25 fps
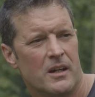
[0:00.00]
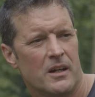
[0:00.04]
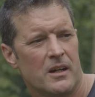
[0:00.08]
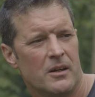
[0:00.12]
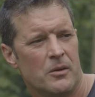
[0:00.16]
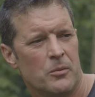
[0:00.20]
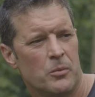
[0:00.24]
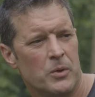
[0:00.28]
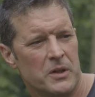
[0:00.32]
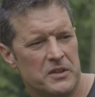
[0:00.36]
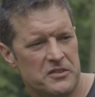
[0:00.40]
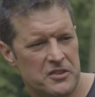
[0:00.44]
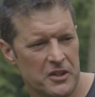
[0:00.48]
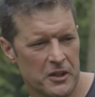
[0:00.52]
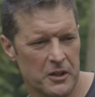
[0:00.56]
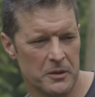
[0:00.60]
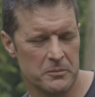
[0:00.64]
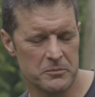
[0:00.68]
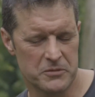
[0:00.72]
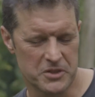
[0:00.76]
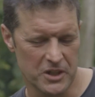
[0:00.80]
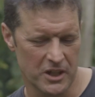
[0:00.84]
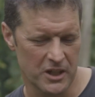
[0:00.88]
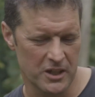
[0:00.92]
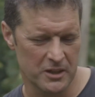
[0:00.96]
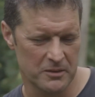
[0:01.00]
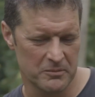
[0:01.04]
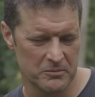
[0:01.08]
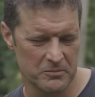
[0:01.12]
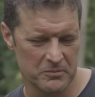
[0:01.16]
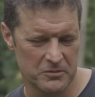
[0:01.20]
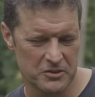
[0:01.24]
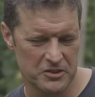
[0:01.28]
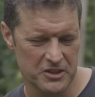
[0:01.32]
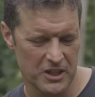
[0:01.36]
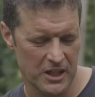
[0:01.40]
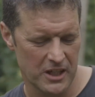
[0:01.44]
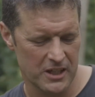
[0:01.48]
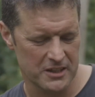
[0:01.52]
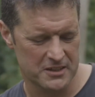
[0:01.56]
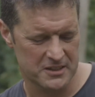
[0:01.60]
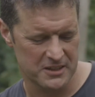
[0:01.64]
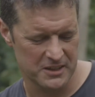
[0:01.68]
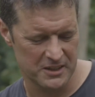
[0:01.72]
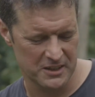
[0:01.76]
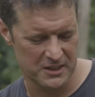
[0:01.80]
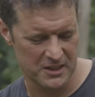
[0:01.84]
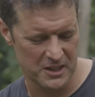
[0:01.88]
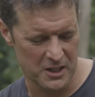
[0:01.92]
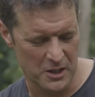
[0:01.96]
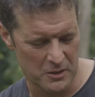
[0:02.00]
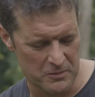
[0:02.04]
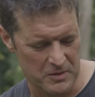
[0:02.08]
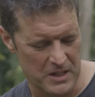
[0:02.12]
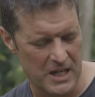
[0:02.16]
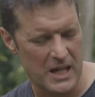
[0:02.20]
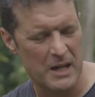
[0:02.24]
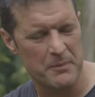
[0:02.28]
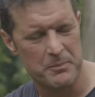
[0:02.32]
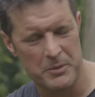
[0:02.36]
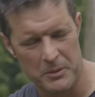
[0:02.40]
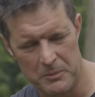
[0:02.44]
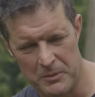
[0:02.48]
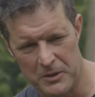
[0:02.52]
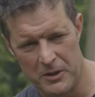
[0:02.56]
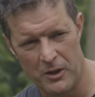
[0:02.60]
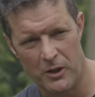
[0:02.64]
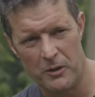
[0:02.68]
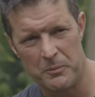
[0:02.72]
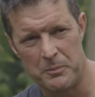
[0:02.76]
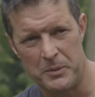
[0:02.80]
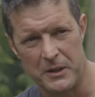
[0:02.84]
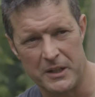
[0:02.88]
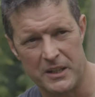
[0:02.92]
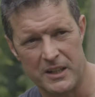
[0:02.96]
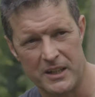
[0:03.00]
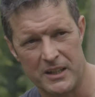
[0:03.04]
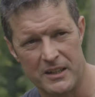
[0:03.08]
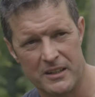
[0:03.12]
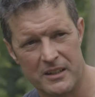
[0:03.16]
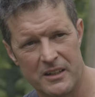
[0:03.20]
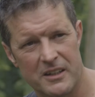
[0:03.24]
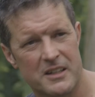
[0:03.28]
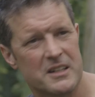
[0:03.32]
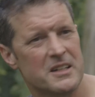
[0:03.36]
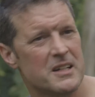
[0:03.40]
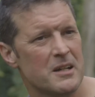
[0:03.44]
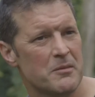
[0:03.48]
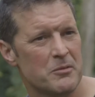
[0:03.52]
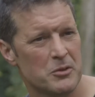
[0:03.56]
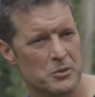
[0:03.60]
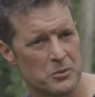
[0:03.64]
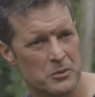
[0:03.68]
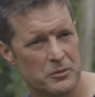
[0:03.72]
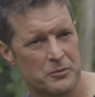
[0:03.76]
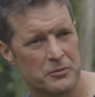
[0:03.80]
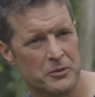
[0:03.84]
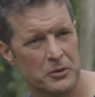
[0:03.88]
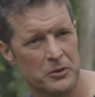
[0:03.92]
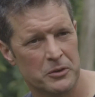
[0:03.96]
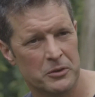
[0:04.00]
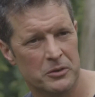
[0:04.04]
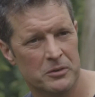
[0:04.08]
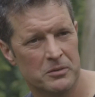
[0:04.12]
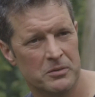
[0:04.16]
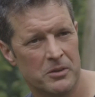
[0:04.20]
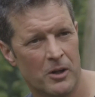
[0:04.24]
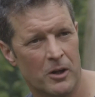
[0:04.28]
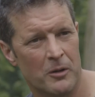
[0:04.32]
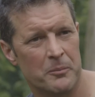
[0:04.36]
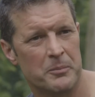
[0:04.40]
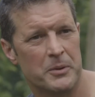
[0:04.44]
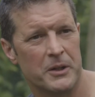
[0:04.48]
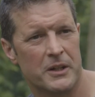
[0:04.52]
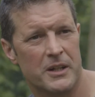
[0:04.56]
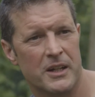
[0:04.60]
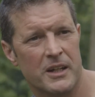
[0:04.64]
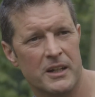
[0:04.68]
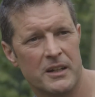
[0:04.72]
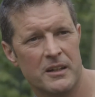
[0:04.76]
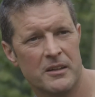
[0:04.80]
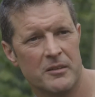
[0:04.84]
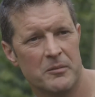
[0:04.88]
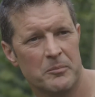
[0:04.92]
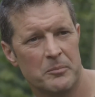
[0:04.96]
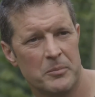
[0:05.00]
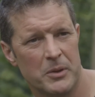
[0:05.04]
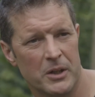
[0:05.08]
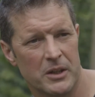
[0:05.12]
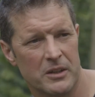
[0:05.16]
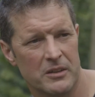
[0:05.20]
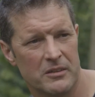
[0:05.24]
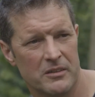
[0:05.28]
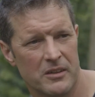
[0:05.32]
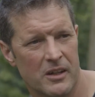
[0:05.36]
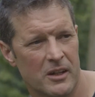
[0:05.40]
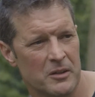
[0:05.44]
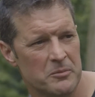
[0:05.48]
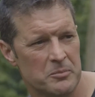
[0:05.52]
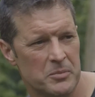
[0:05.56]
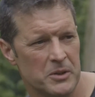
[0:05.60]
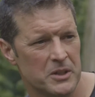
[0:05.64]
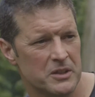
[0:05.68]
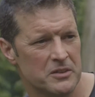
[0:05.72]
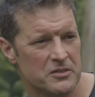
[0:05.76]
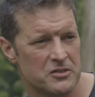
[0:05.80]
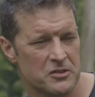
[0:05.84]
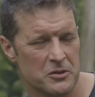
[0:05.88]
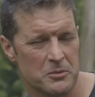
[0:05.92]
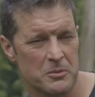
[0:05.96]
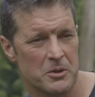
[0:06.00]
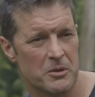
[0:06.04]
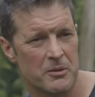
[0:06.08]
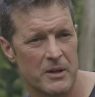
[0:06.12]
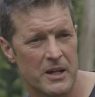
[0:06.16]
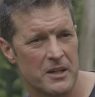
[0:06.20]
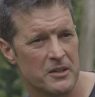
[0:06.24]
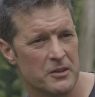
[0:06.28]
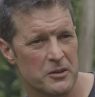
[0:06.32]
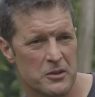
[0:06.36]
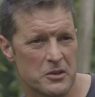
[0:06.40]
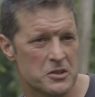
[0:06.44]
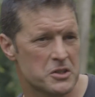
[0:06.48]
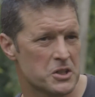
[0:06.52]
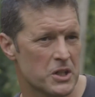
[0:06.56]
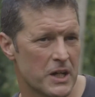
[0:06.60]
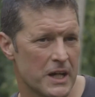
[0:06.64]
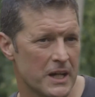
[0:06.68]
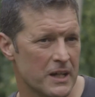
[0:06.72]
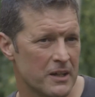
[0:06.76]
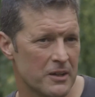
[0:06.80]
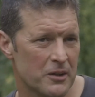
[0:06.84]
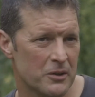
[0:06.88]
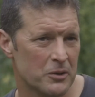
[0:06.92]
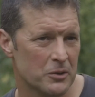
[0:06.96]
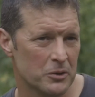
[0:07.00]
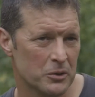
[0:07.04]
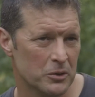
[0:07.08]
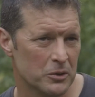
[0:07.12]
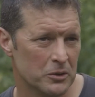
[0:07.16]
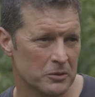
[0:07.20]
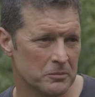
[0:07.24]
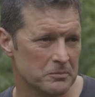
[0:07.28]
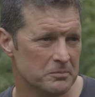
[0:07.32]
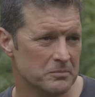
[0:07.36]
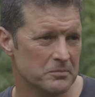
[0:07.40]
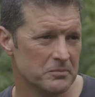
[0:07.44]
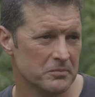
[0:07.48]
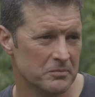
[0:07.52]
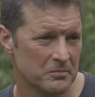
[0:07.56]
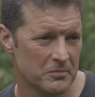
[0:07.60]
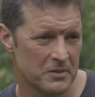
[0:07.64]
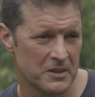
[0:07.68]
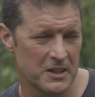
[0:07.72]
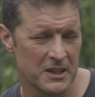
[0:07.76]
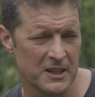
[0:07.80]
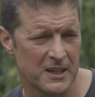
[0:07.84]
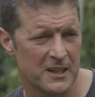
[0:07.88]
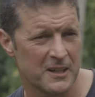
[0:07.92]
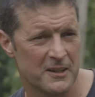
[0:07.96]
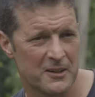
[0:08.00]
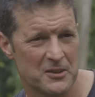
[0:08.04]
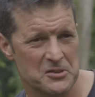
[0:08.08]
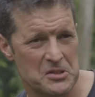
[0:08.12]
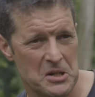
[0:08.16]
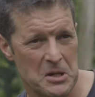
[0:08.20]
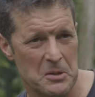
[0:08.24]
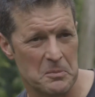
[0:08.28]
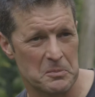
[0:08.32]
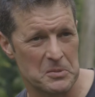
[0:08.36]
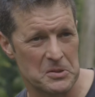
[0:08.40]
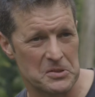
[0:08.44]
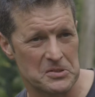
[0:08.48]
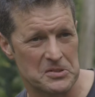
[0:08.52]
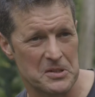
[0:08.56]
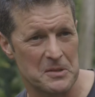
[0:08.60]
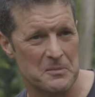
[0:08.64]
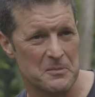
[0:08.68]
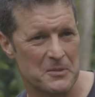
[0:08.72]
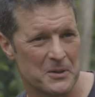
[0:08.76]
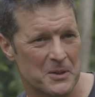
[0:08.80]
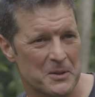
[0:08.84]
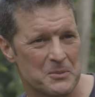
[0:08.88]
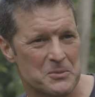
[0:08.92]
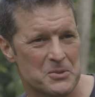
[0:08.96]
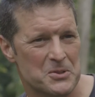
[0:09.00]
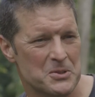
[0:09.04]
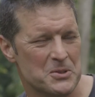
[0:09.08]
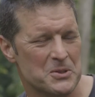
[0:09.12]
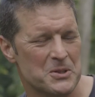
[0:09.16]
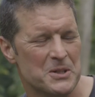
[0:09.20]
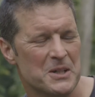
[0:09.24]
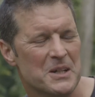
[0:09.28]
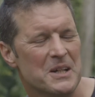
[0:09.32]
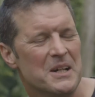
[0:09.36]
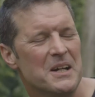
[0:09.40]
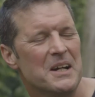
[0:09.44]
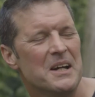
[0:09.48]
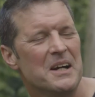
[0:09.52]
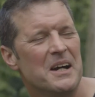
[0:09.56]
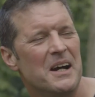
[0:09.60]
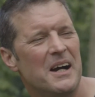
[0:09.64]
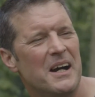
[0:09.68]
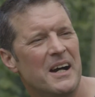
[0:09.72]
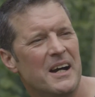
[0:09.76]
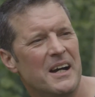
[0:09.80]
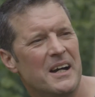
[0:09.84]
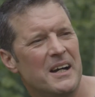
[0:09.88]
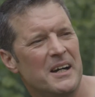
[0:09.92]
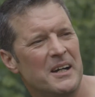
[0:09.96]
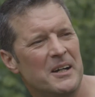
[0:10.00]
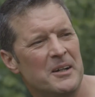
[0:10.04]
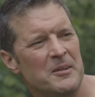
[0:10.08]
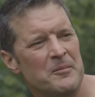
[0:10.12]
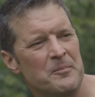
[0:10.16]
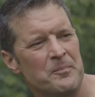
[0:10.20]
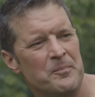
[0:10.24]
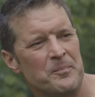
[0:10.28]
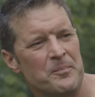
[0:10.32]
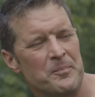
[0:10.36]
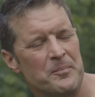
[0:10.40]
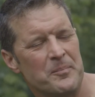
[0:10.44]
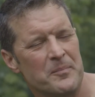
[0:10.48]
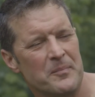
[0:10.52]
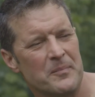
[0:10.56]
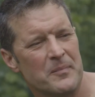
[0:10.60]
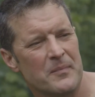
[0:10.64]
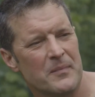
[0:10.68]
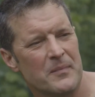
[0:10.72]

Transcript: With term time starting and overlapping with hop picking, I could never do a full hop picking, but I'd be zooming around on a trailer or thinking I was helping somewhere, I'm sure. And